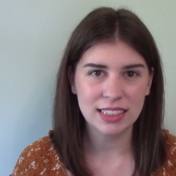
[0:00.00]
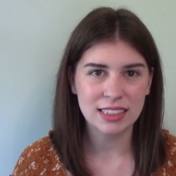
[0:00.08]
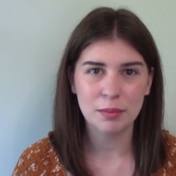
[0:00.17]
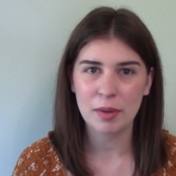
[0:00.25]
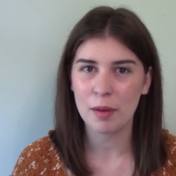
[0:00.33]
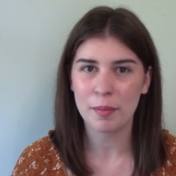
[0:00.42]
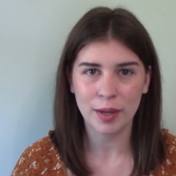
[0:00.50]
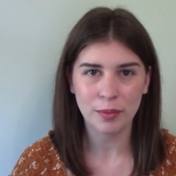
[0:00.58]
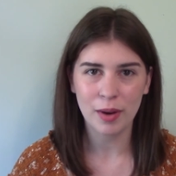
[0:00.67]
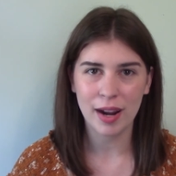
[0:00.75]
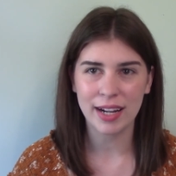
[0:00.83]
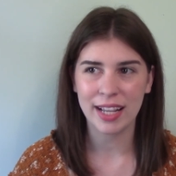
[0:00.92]
about my
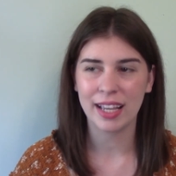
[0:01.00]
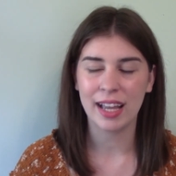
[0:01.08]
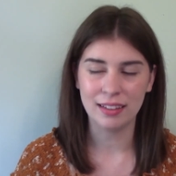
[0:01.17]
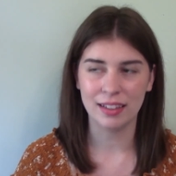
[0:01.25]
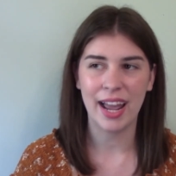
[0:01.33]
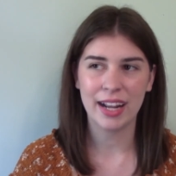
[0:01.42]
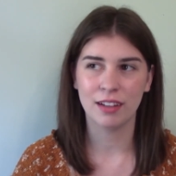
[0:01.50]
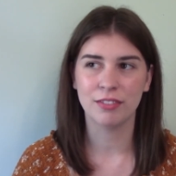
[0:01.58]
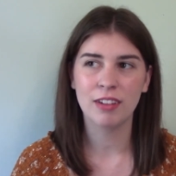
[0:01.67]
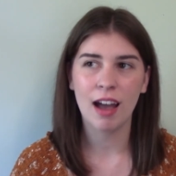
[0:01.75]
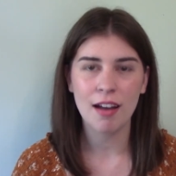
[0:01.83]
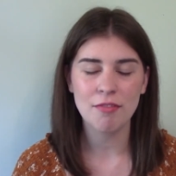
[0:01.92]
writing, a lack
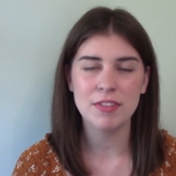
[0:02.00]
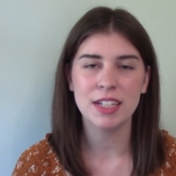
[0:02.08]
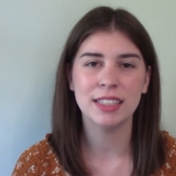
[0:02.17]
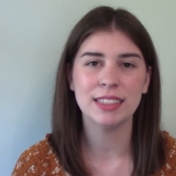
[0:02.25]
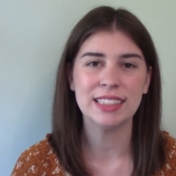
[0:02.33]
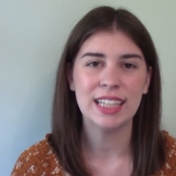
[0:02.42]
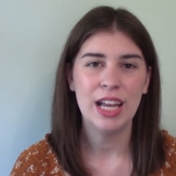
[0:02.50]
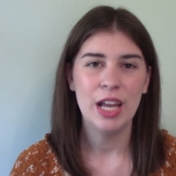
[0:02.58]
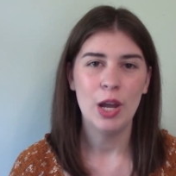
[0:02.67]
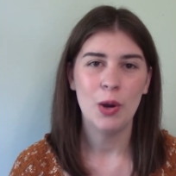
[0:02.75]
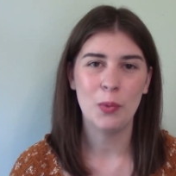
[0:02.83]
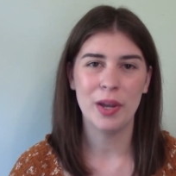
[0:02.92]
of confidence
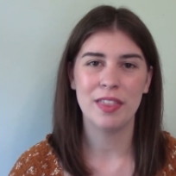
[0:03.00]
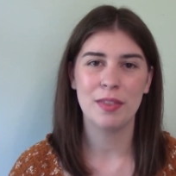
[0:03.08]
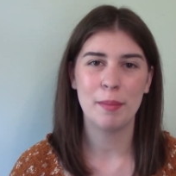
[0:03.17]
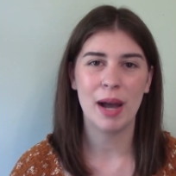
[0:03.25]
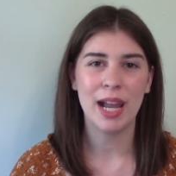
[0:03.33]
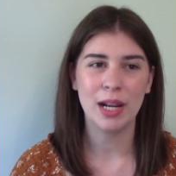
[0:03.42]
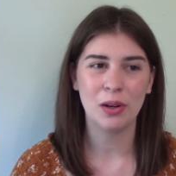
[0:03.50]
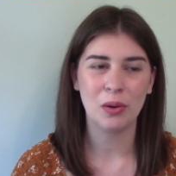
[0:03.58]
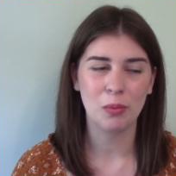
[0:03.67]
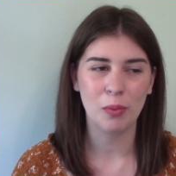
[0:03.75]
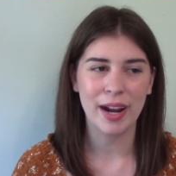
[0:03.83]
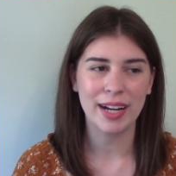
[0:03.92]
with my
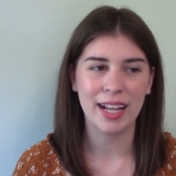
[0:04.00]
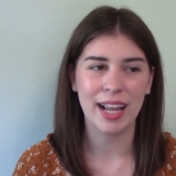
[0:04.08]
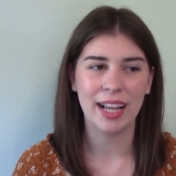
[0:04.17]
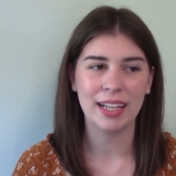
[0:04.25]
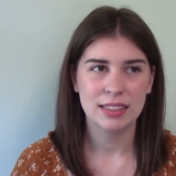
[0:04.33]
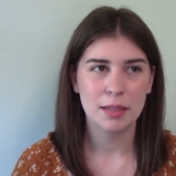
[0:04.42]
writing.